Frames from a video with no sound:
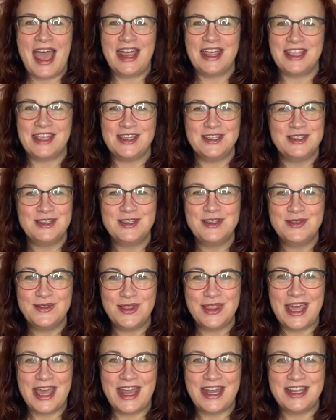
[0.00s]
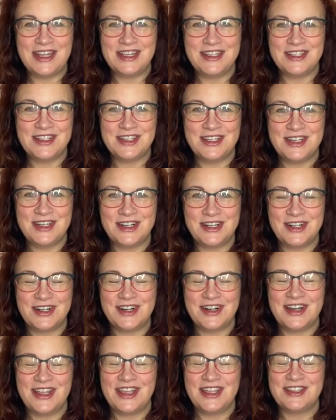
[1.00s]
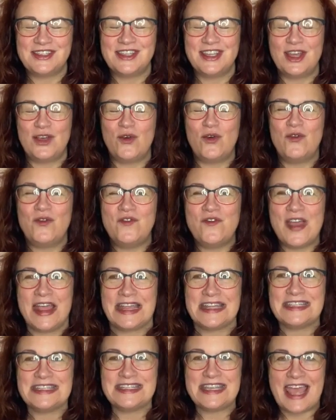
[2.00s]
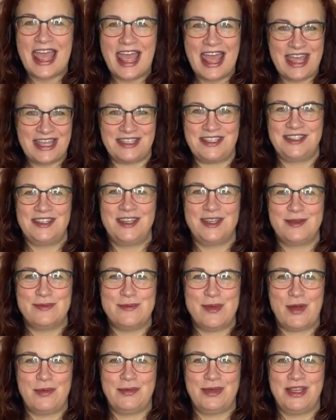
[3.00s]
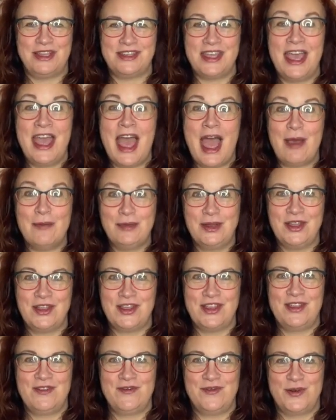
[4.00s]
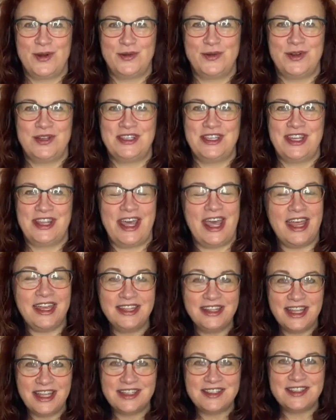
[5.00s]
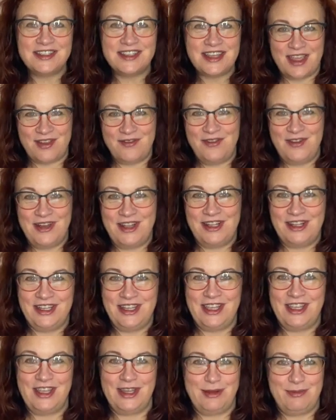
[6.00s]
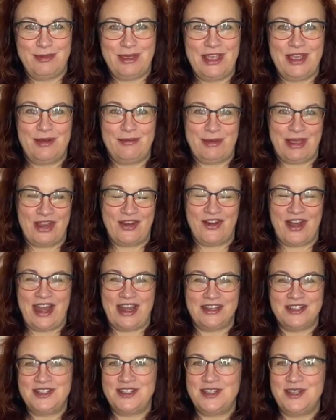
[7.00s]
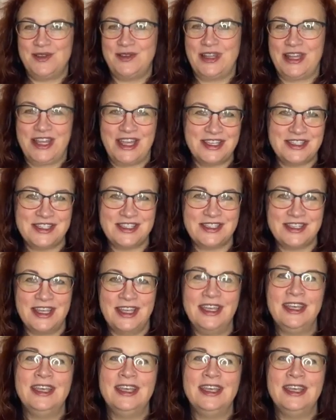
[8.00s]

I can do that each year, it's a fantastic moment. I'm looking forward to that, and it's definitely going to be on my gratitude list.